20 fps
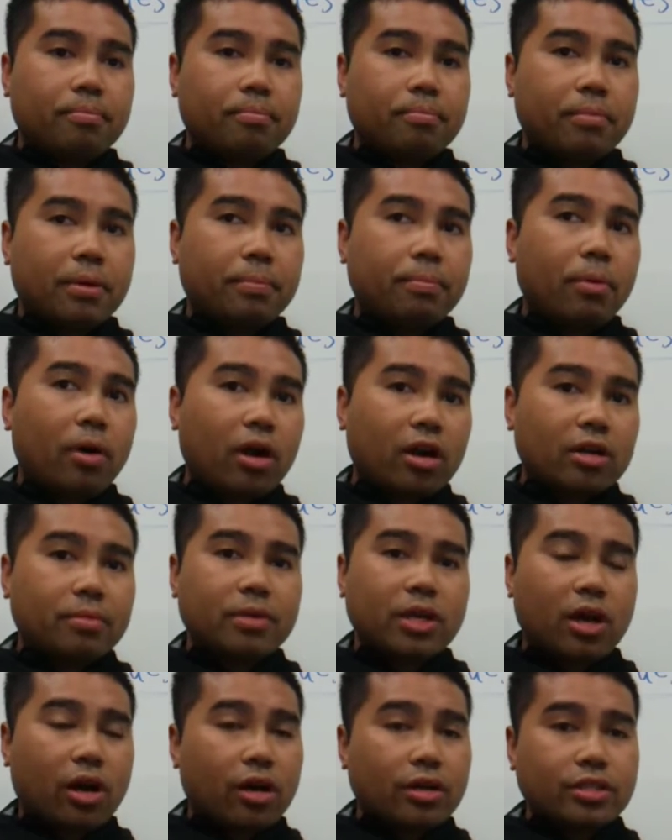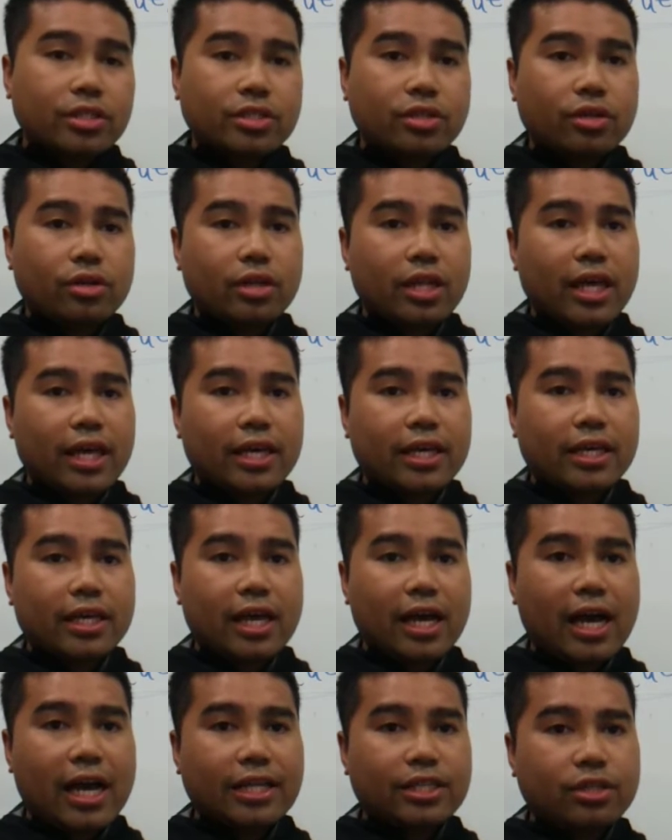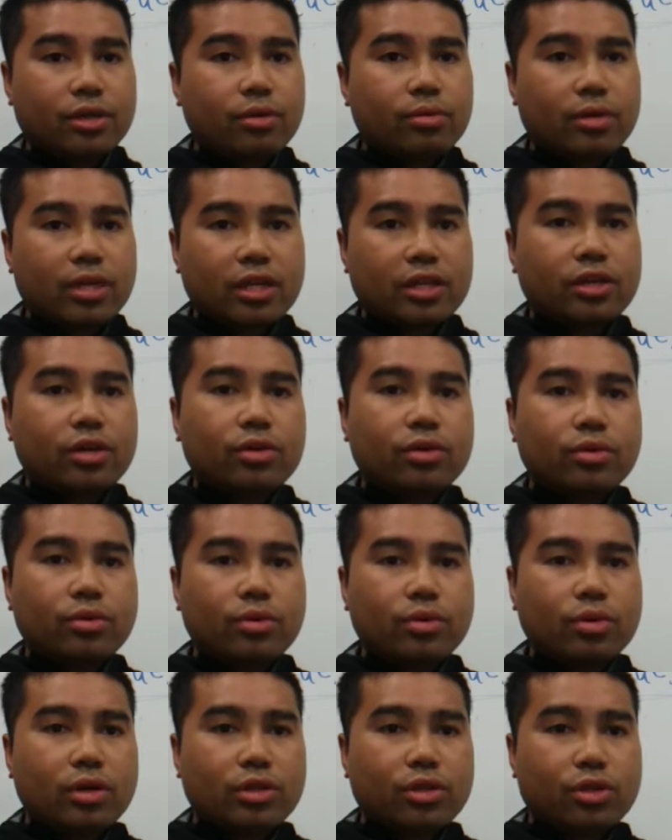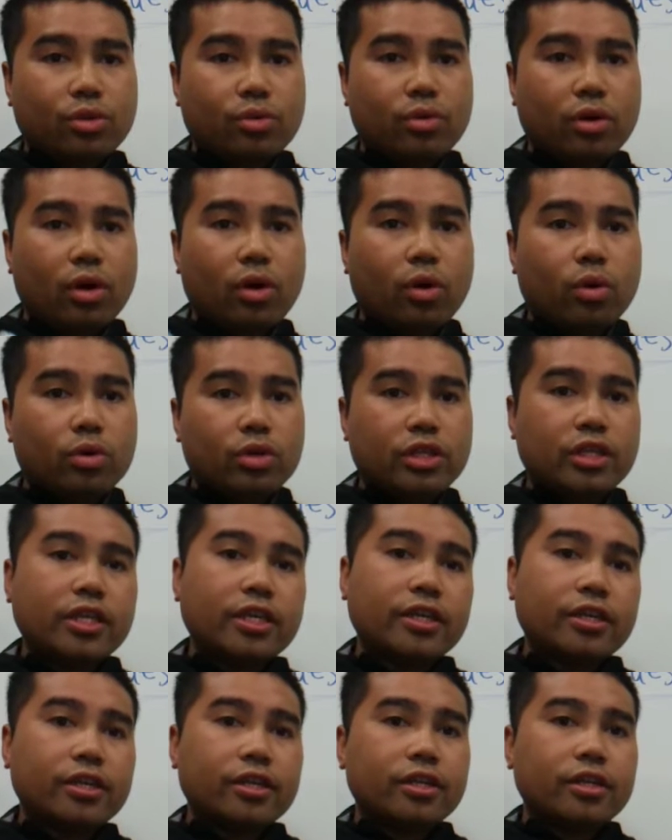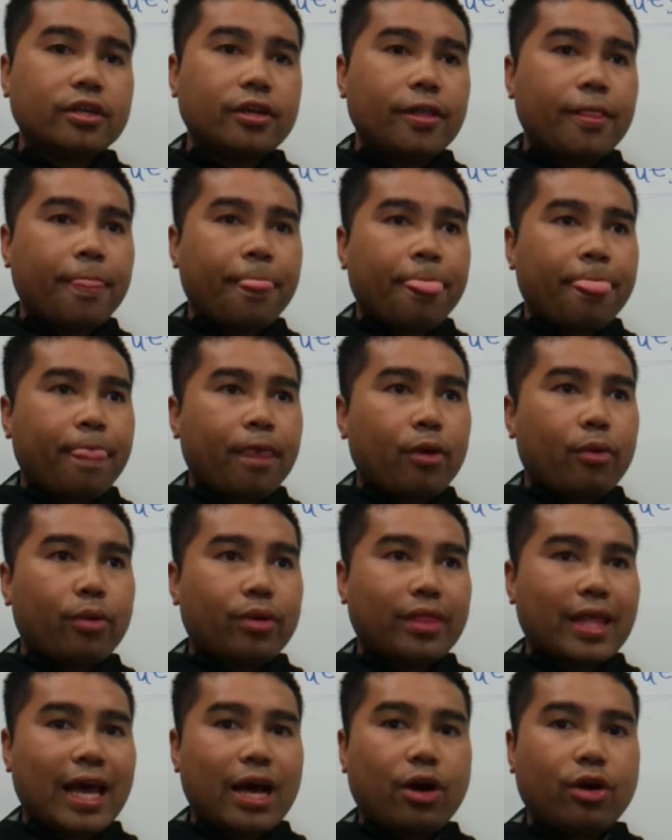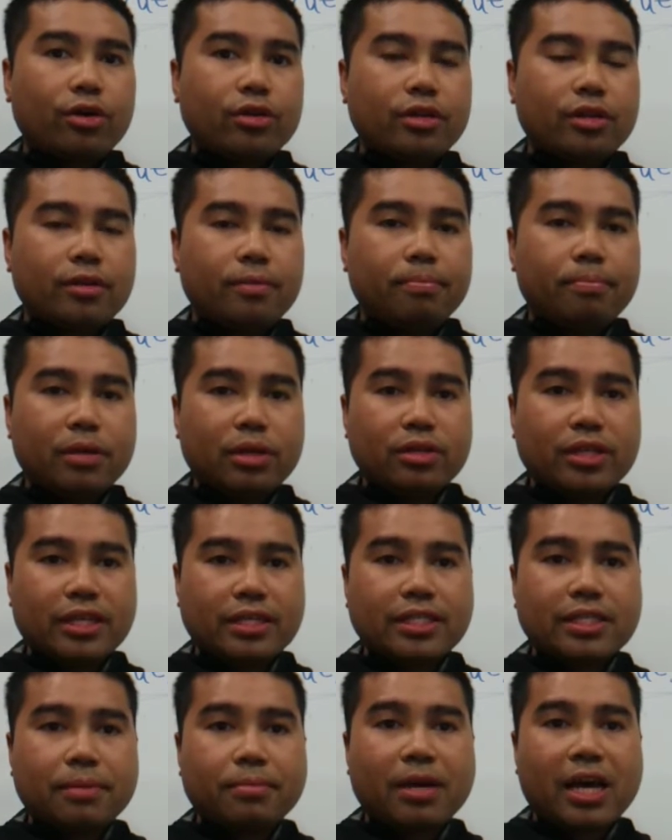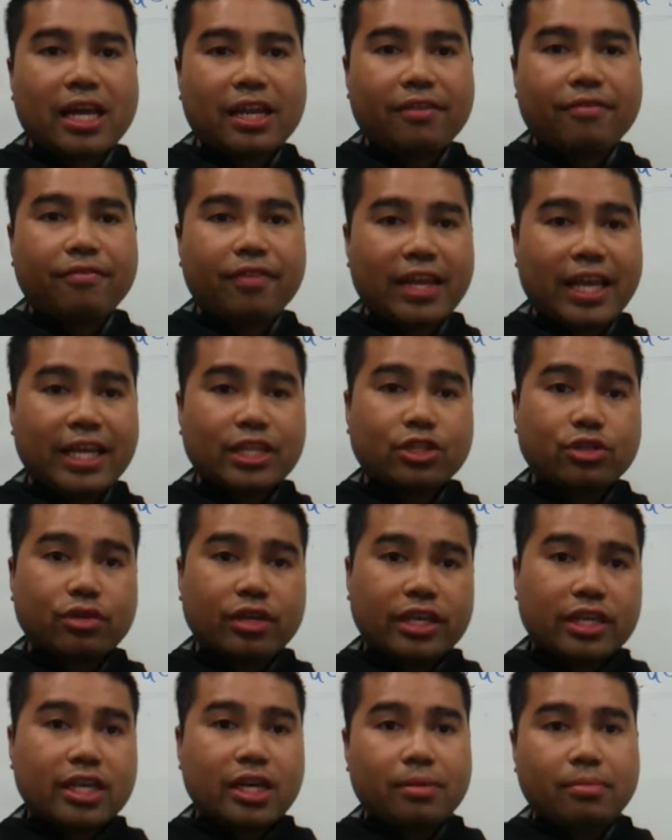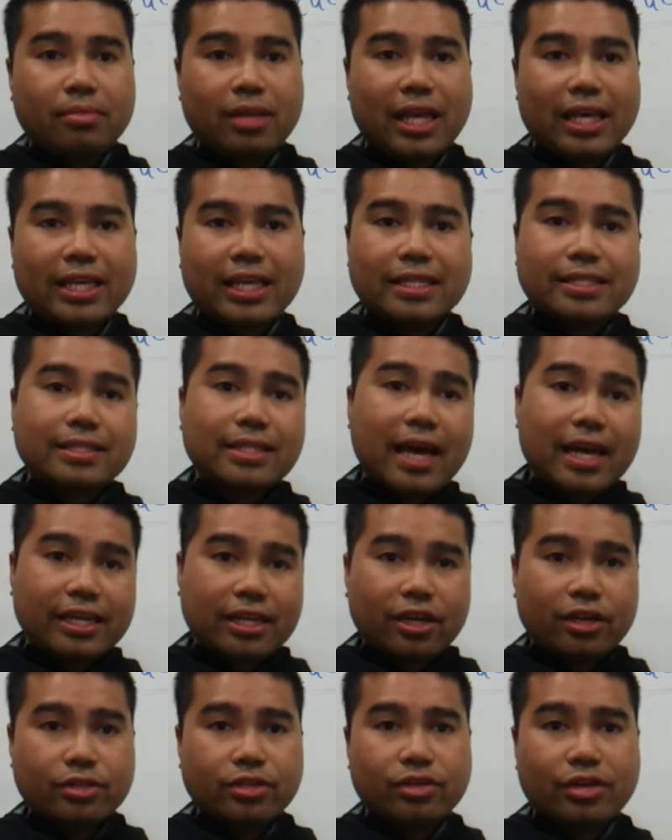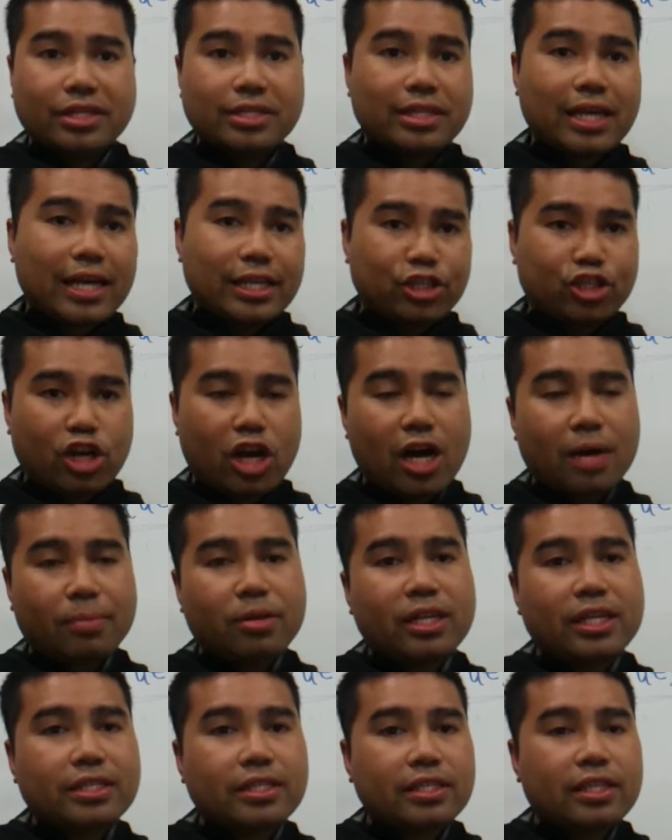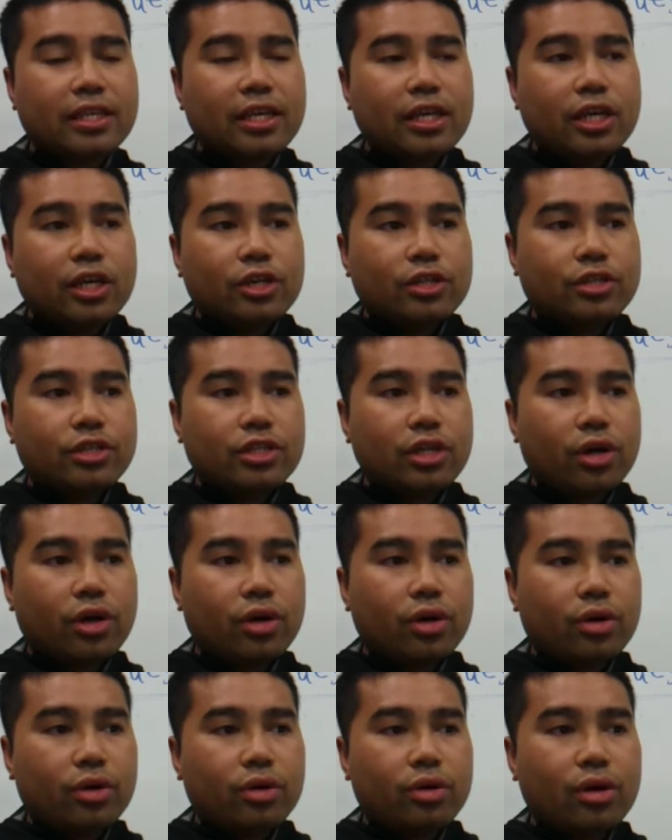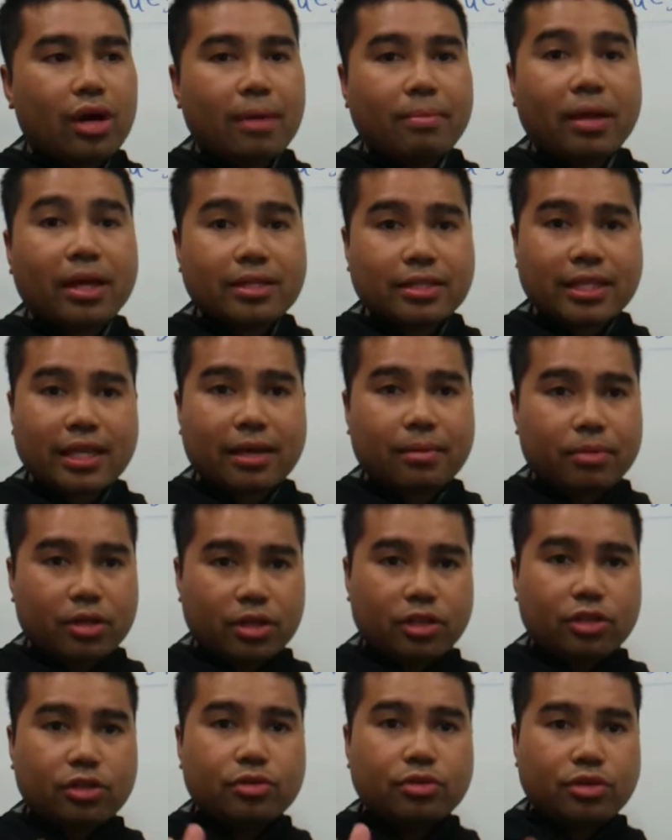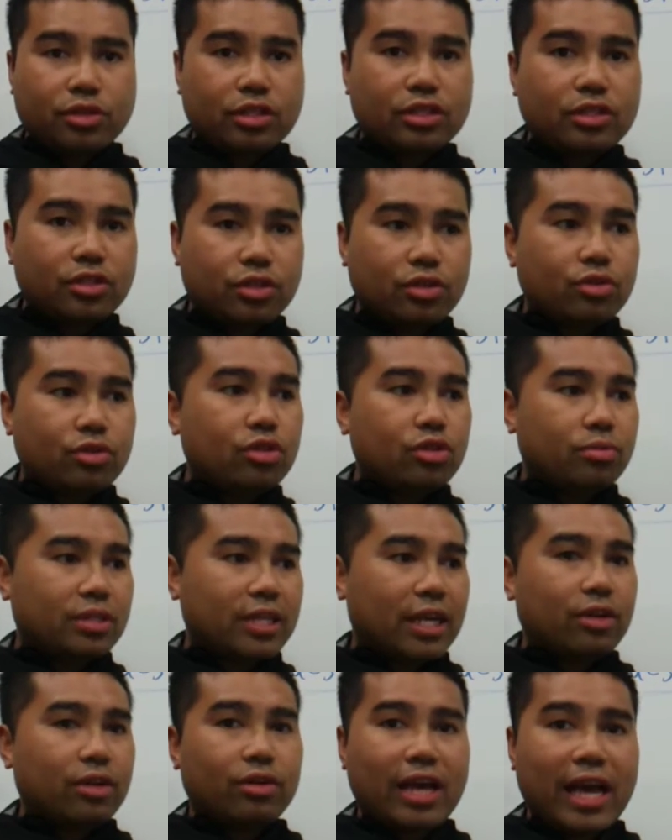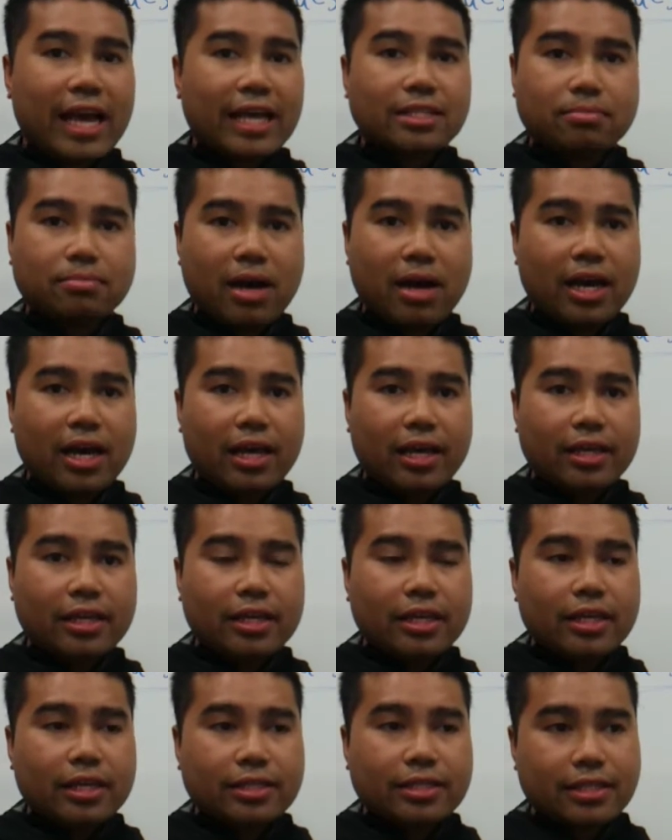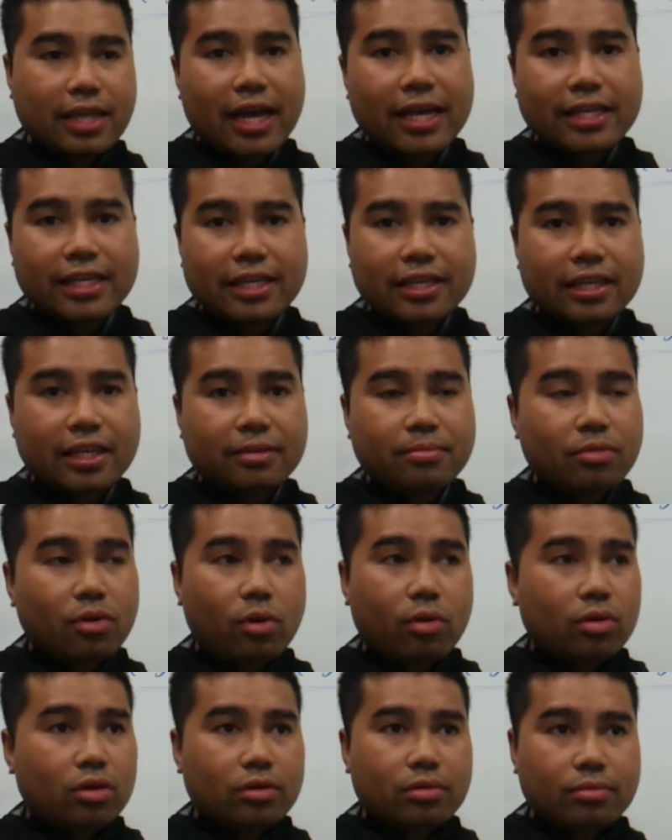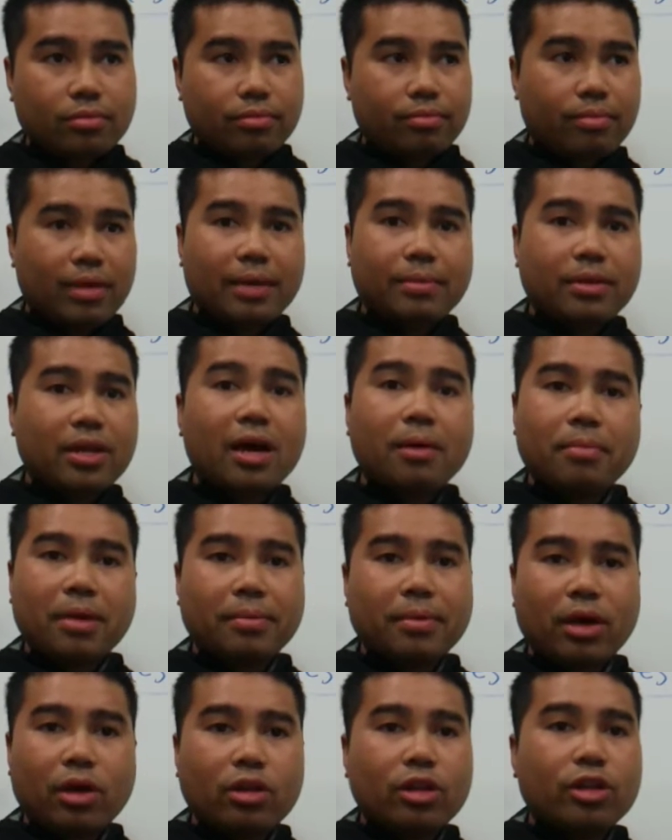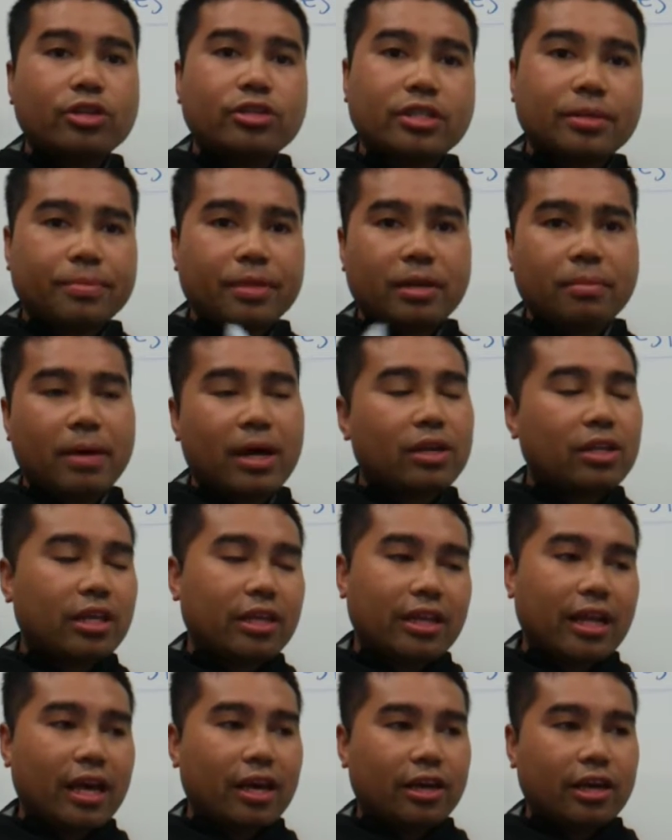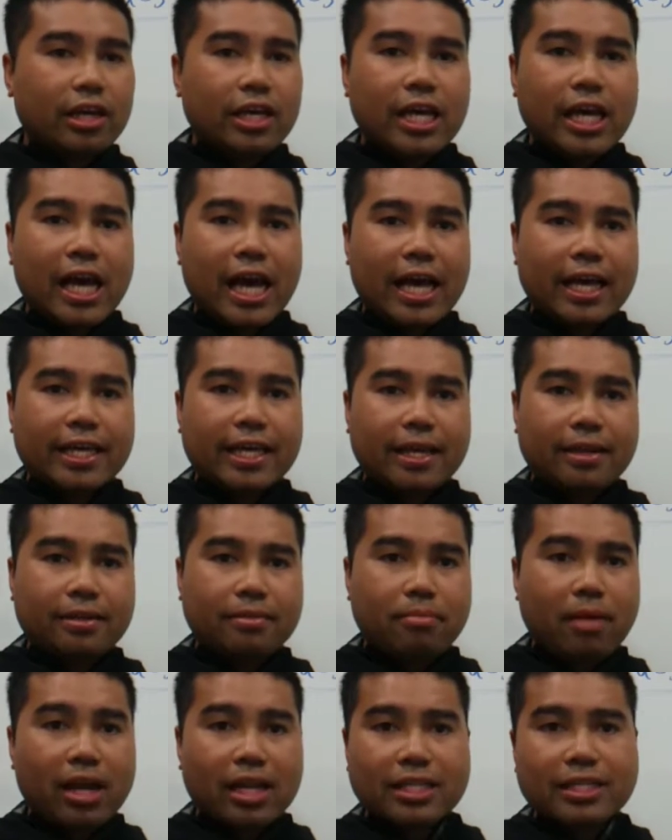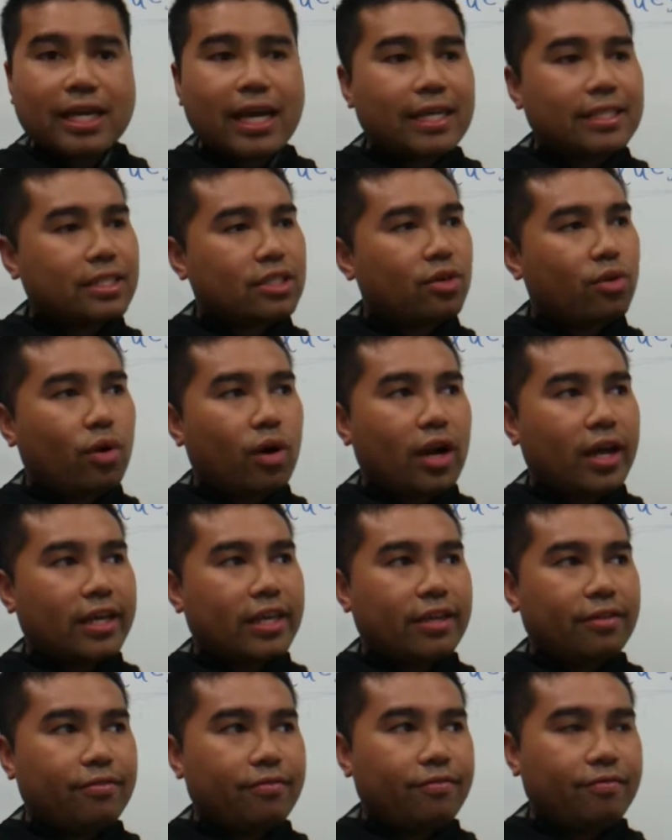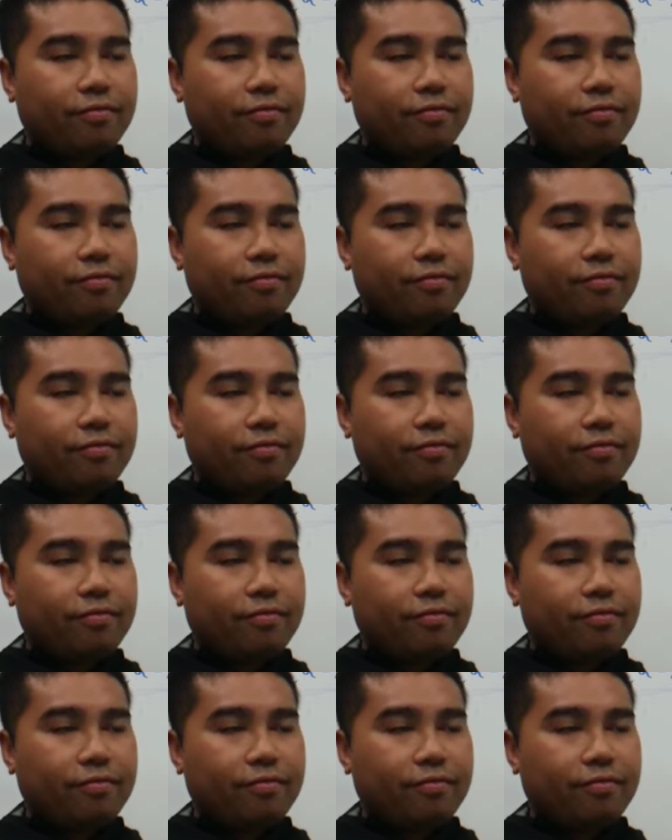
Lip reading: But part of me also, like, I don't want to go through a whole year without building some kind of financial income, like a side hustle, a side job in this. So I'm not saying I'm going to use this YouTube channel as my side income, or maybe not. Maybe I'll learn something about it and I can monetize it, or I can